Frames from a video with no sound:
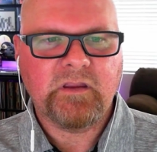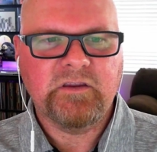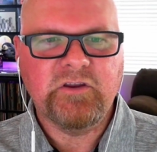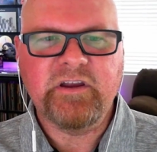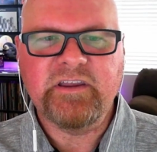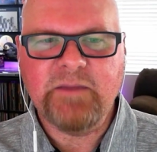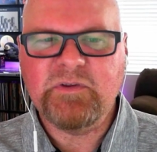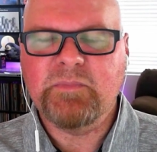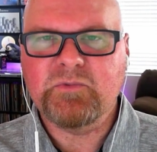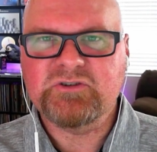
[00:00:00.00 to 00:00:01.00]
you can keep
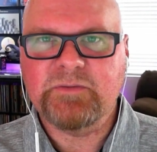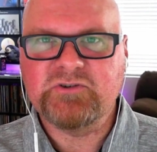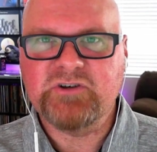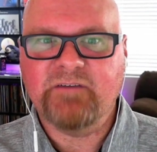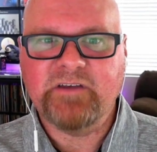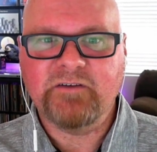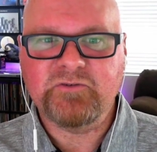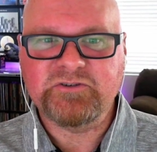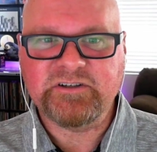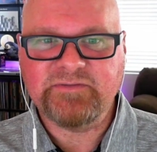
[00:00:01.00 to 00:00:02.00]
the membership that you have now
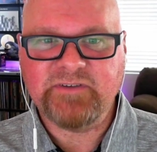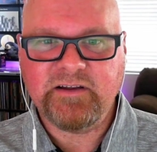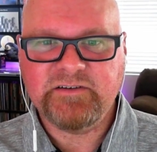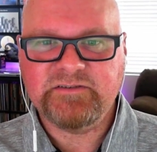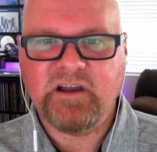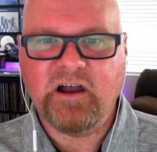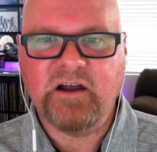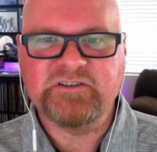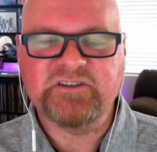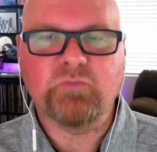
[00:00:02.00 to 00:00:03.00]
for Six Flags.
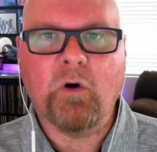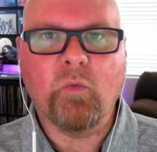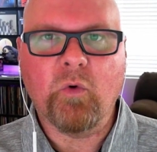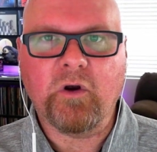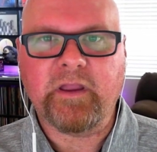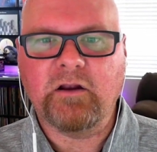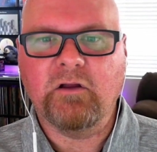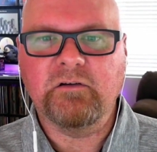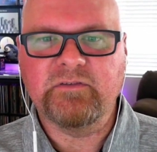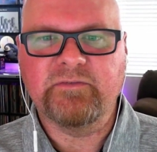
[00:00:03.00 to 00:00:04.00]
Just won't work at
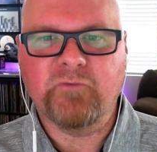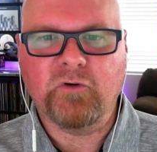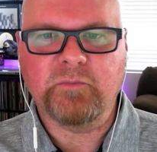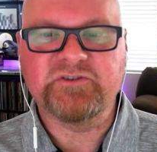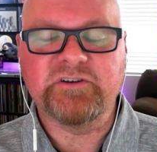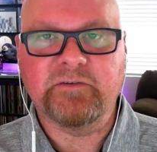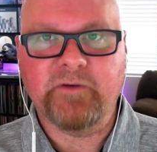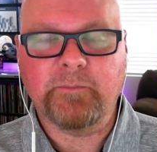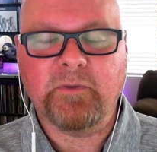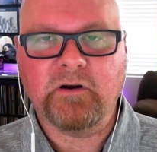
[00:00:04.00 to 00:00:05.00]
all of the former Cedar
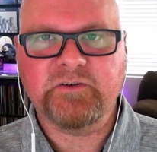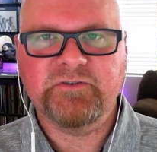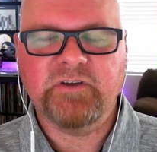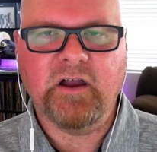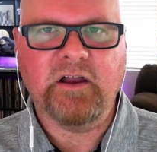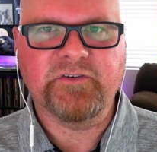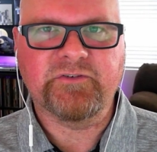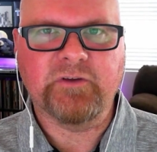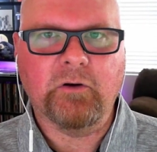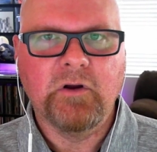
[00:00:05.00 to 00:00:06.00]
Fair parks.
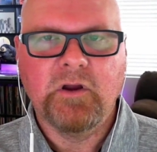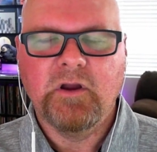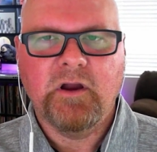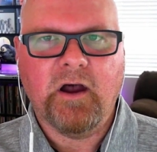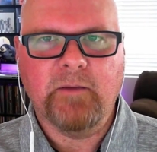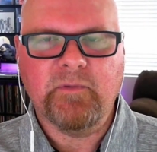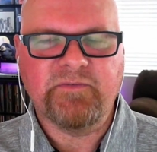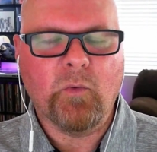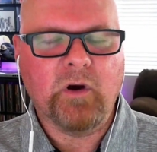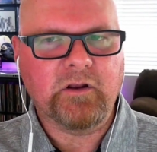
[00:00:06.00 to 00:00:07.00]

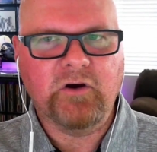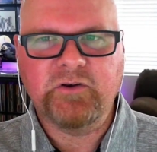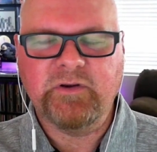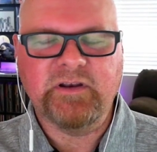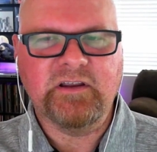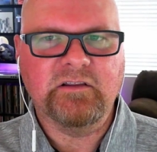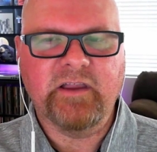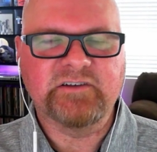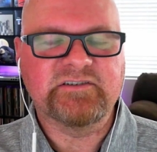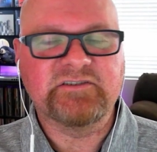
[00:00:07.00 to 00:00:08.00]
If you want to go to any
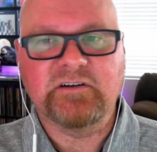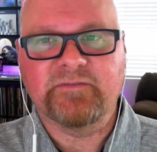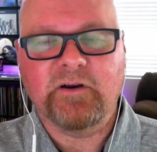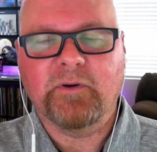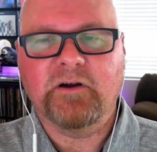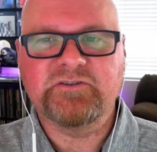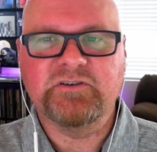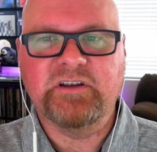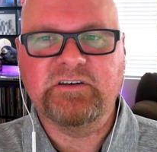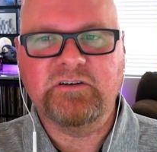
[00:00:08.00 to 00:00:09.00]
legacy Cedar Fair parks,
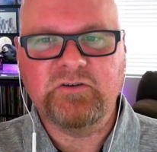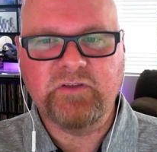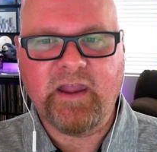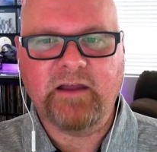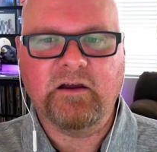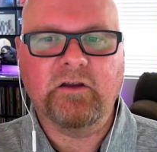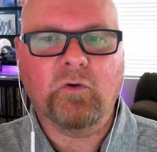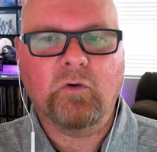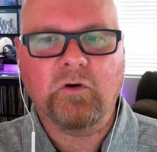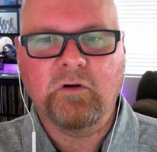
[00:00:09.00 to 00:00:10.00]
you need to the add-on
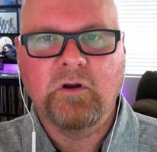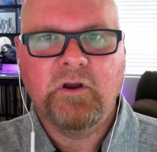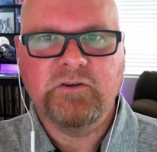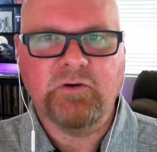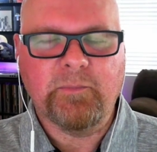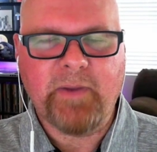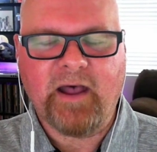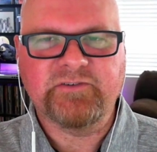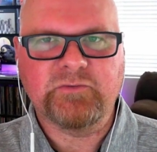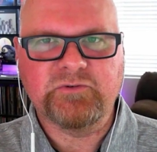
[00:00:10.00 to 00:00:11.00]
or do a
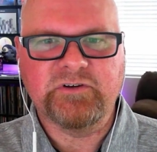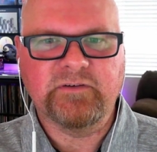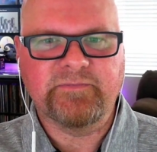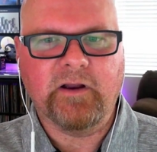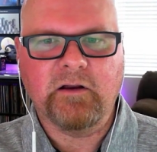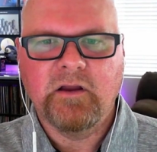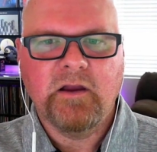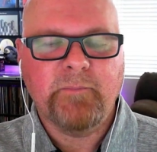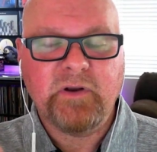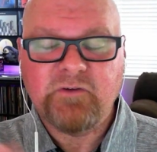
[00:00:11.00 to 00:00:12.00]
pass through Cedar Fair.
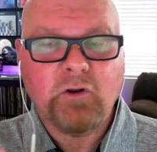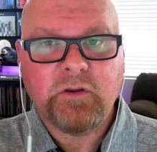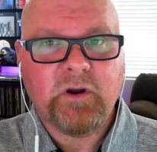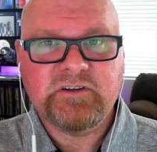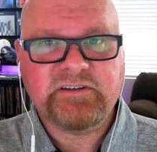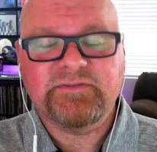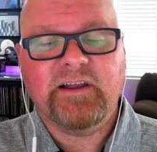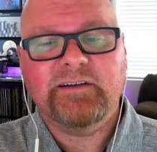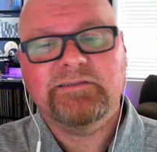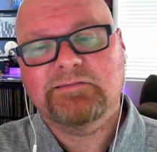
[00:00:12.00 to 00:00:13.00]
But if you only want Six
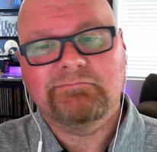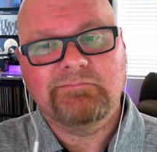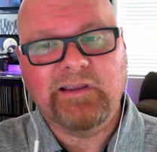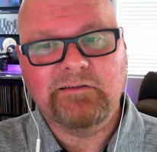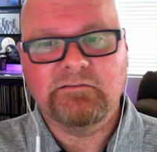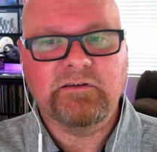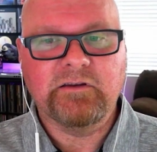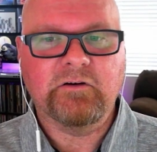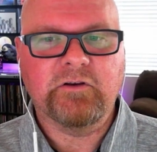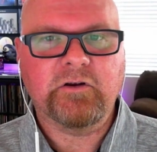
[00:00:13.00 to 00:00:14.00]
Flags, then
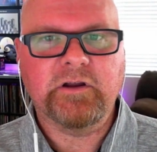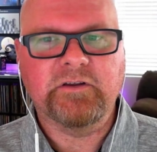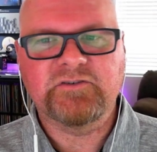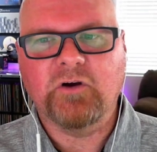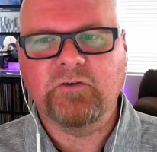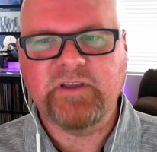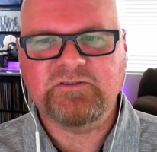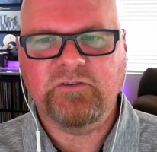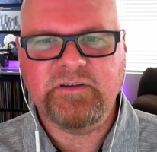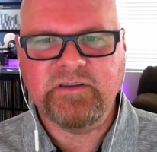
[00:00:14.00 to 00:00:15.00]
you're good. So
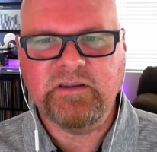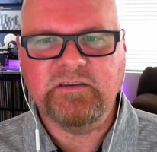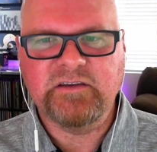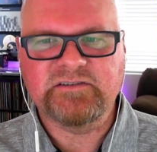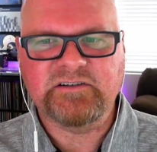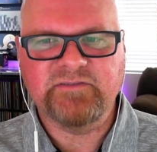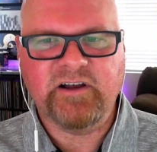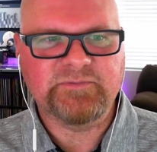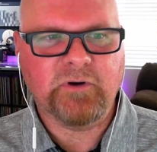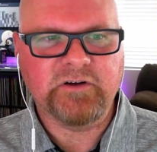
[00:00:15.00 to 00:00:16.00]
that's only the Six
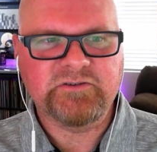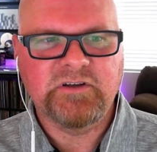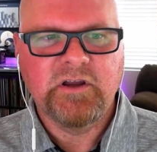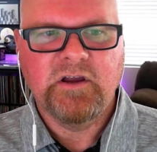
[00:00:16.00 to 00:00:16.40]
Flags parks.